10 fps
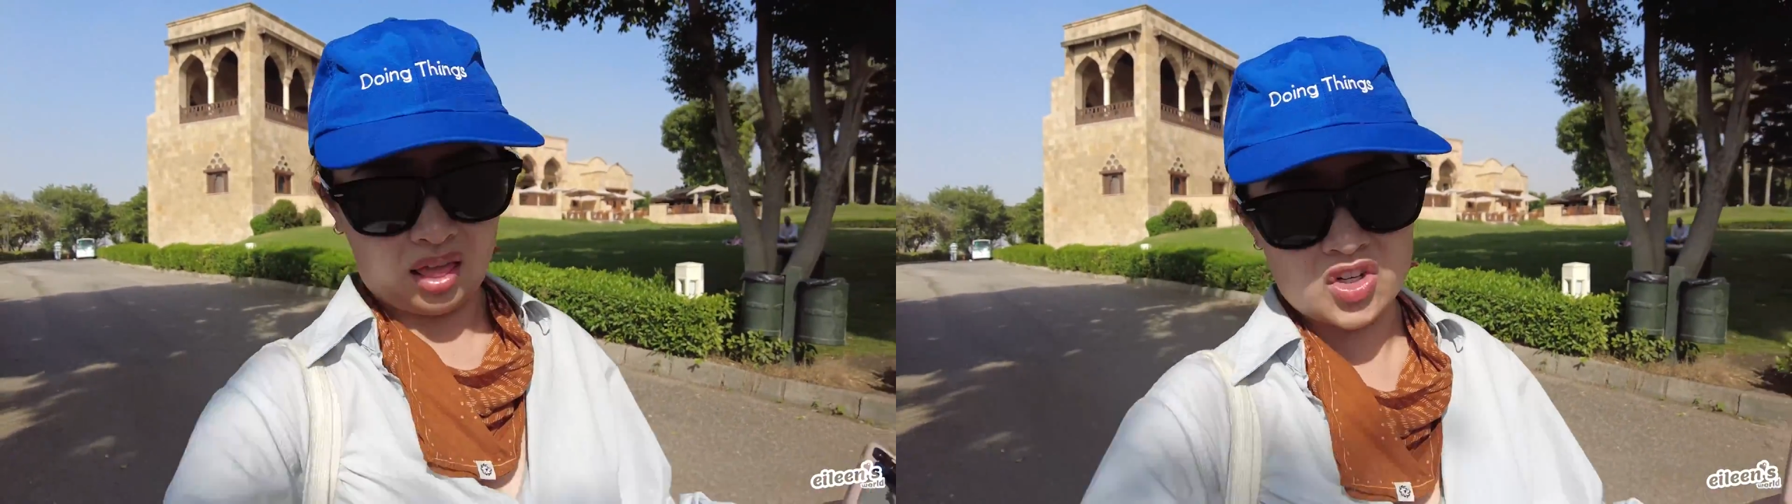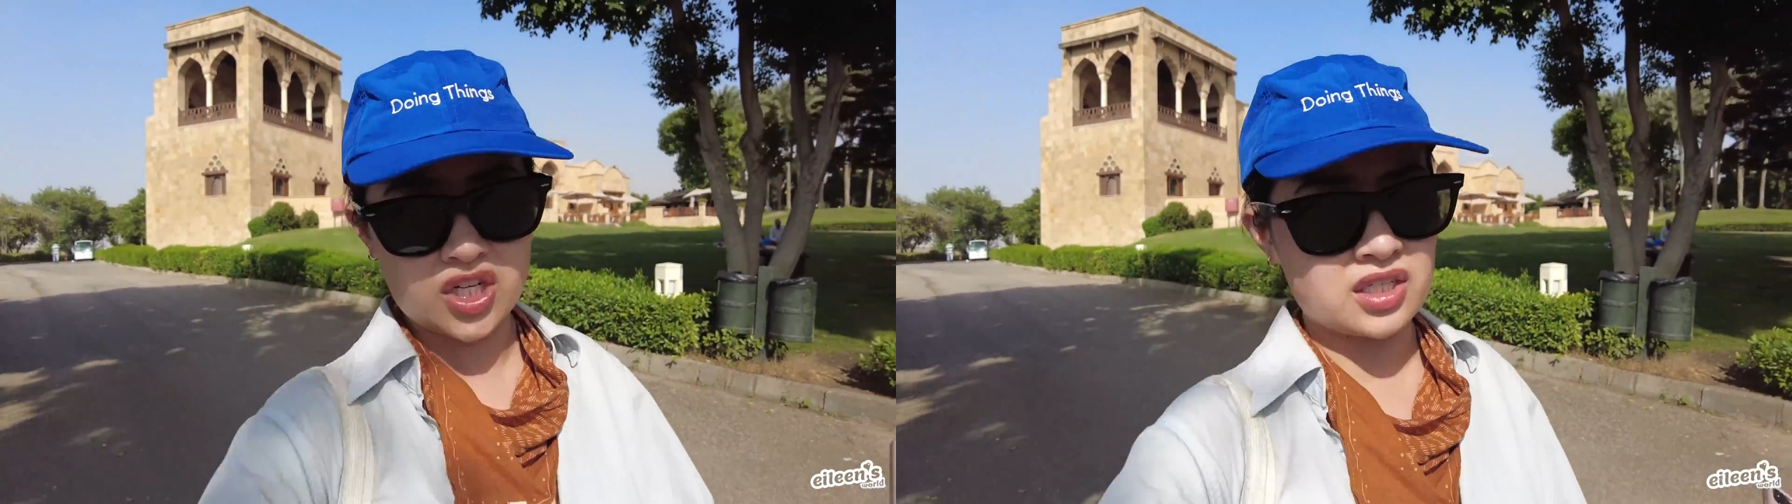
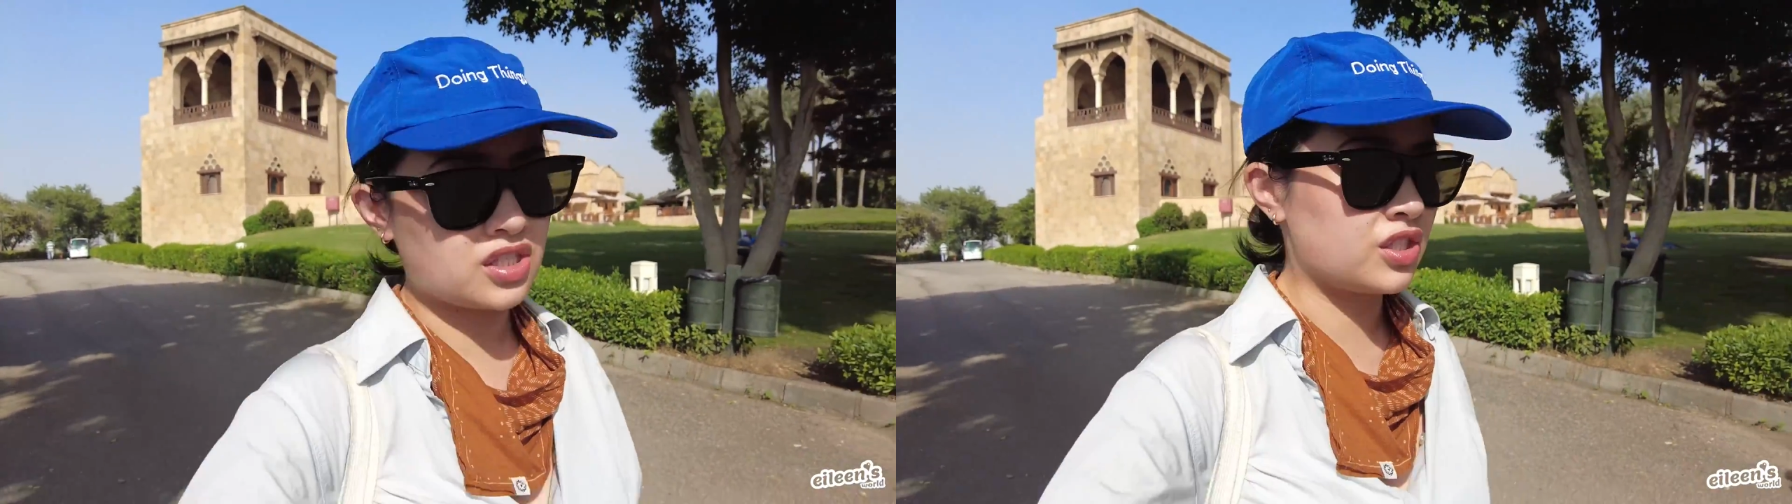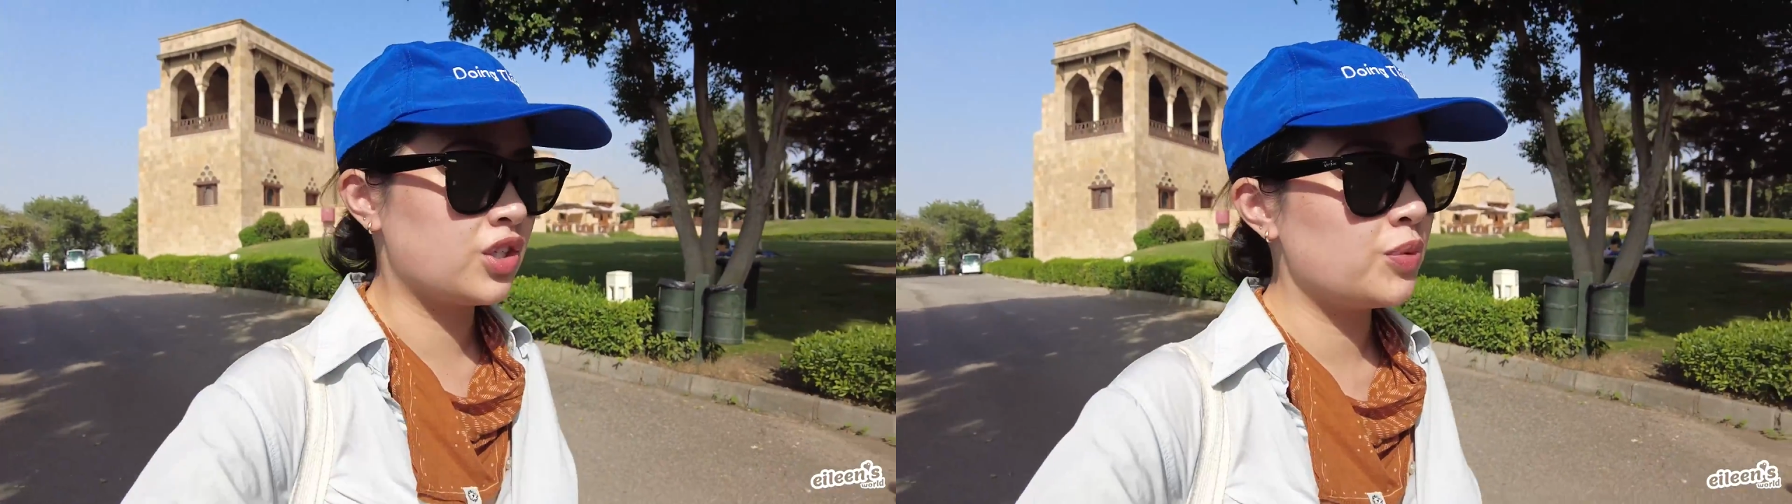chicken
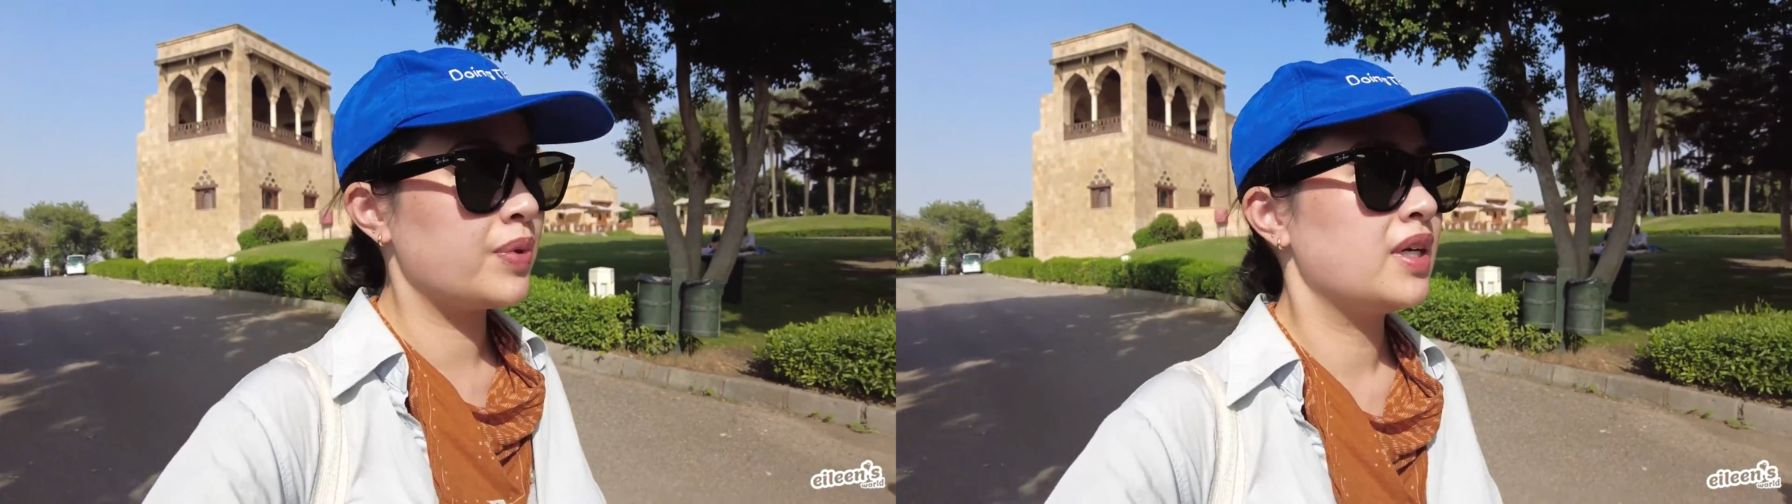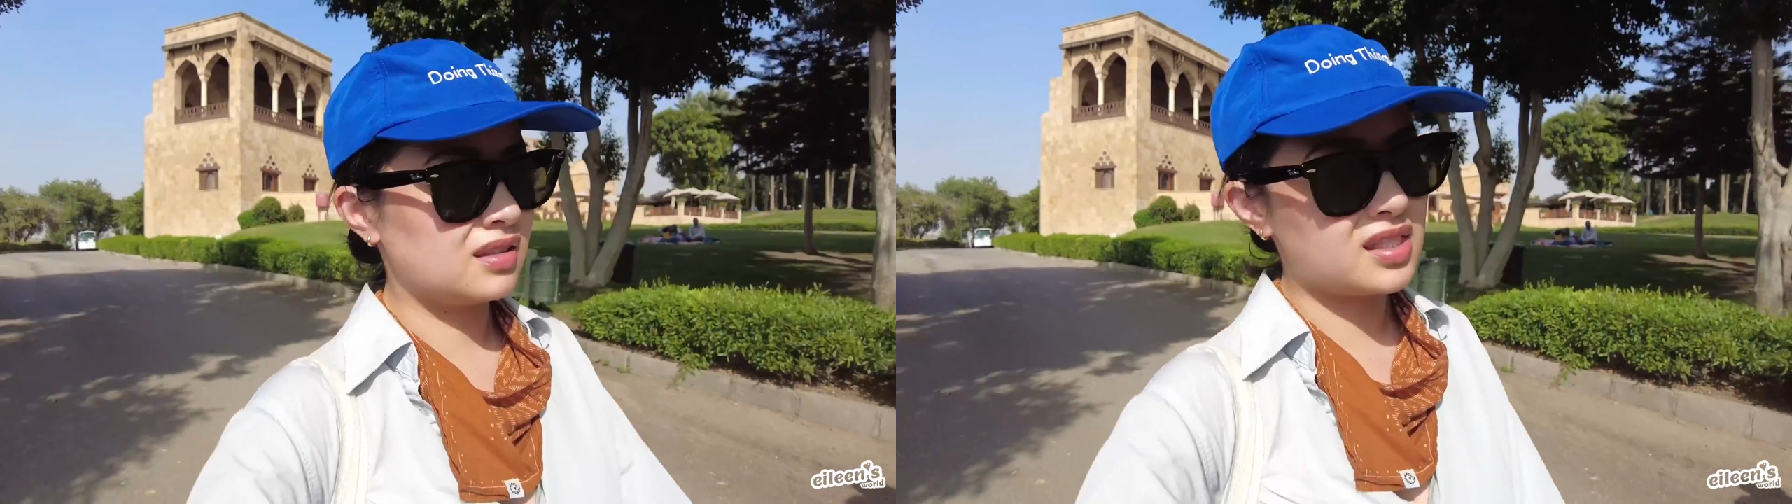soup,
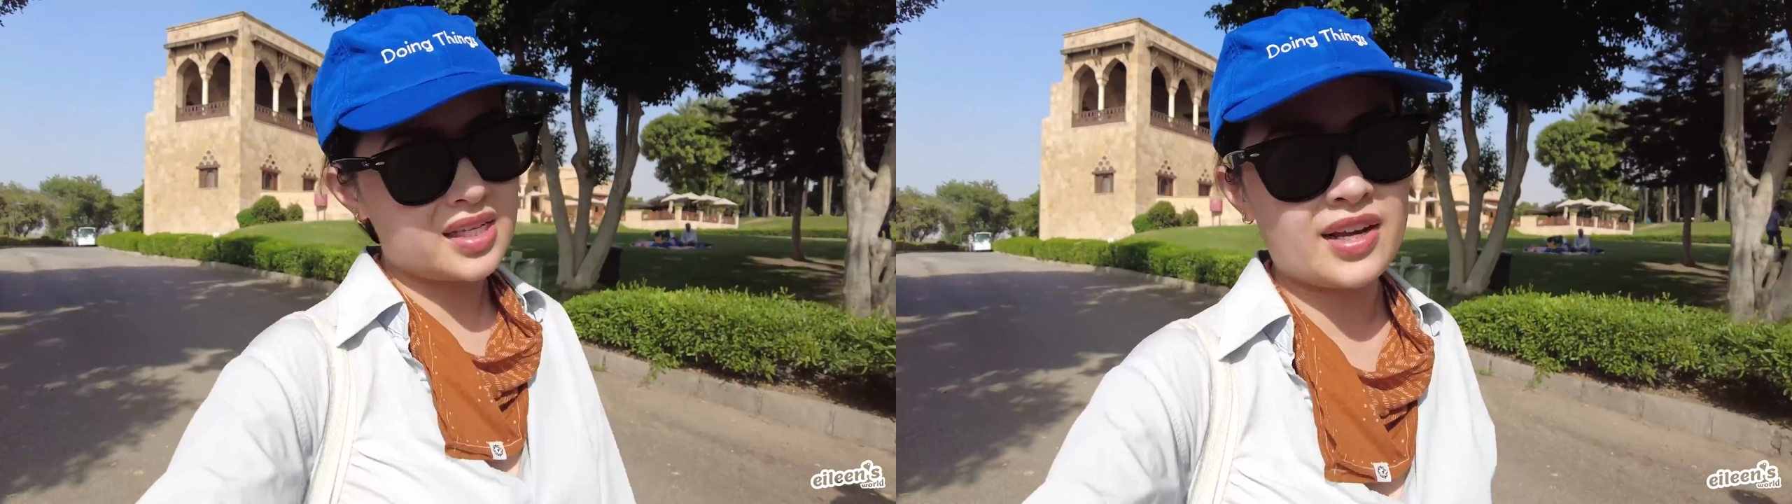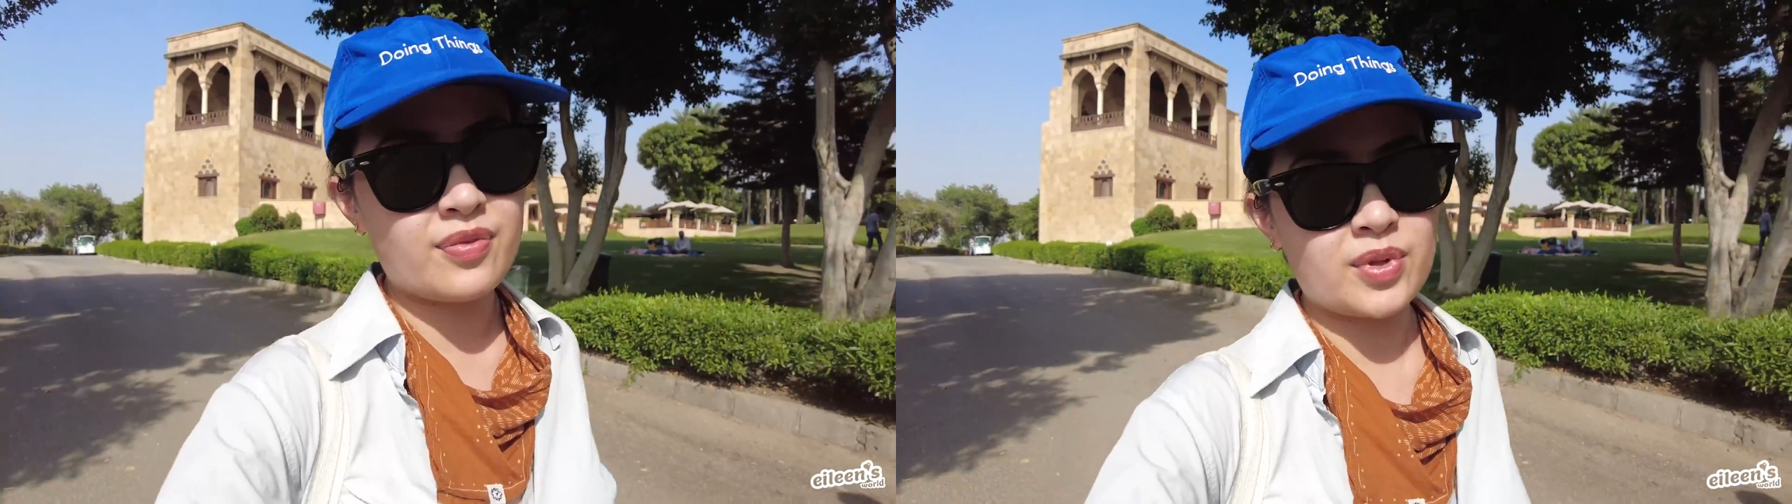
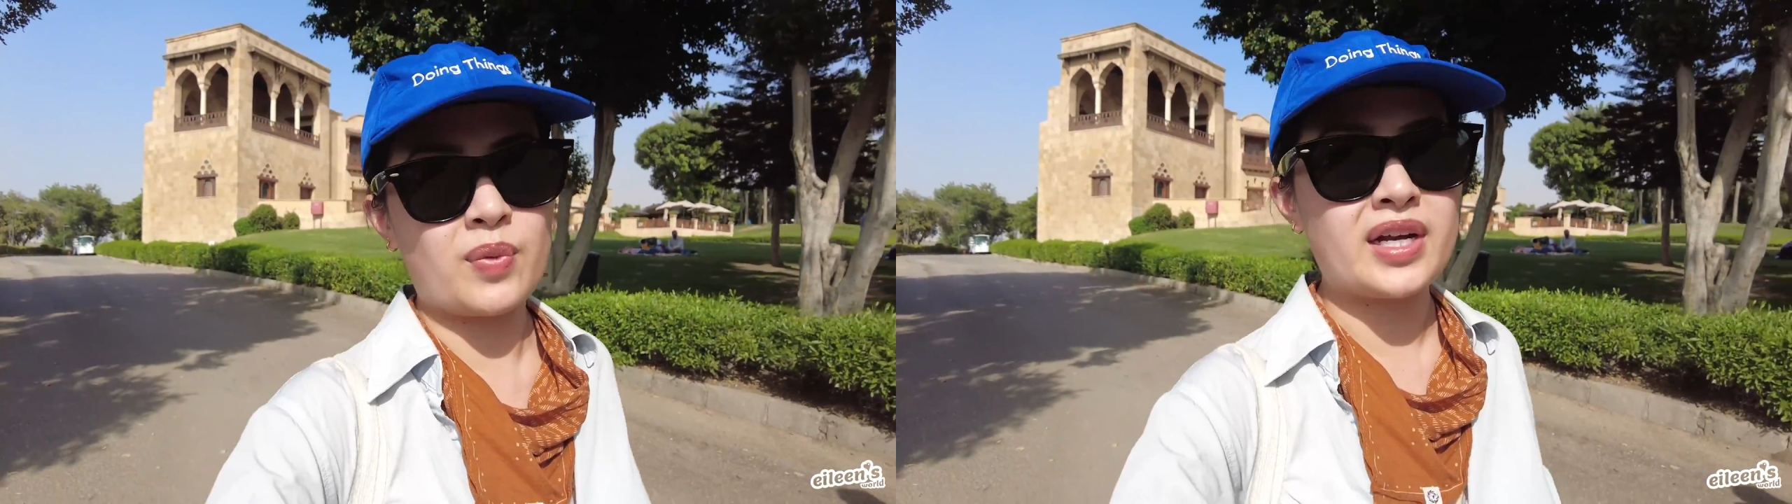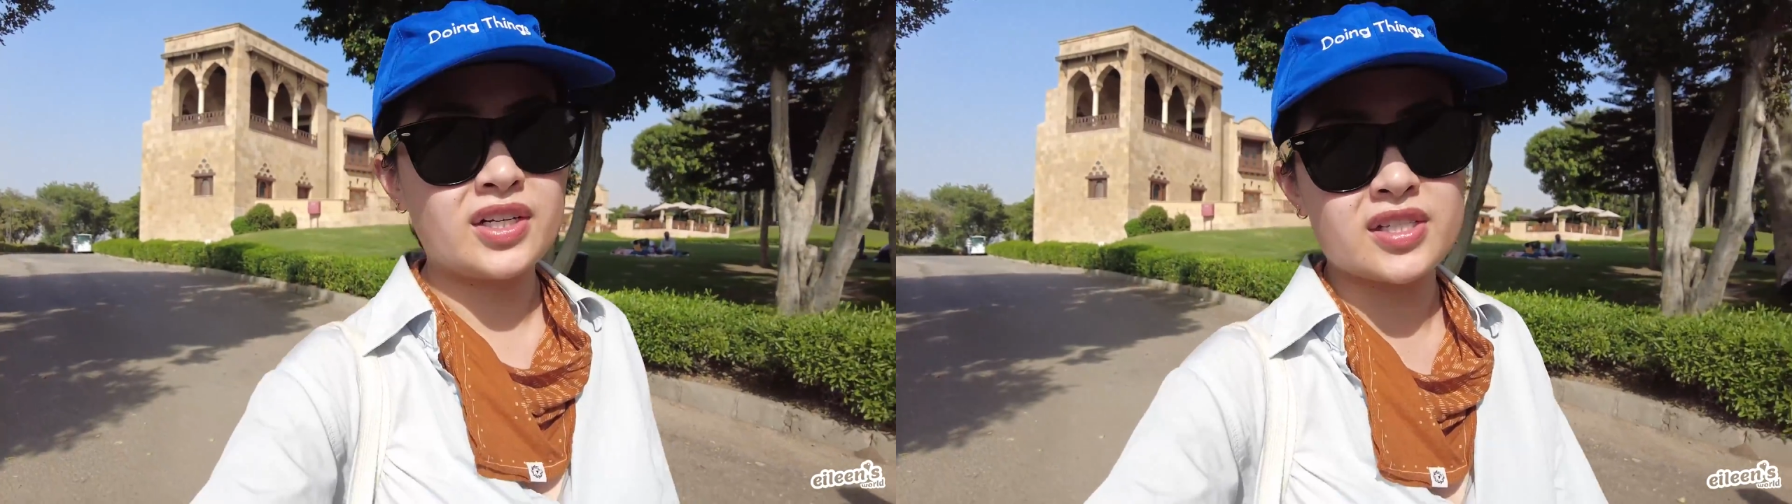aside from the waiters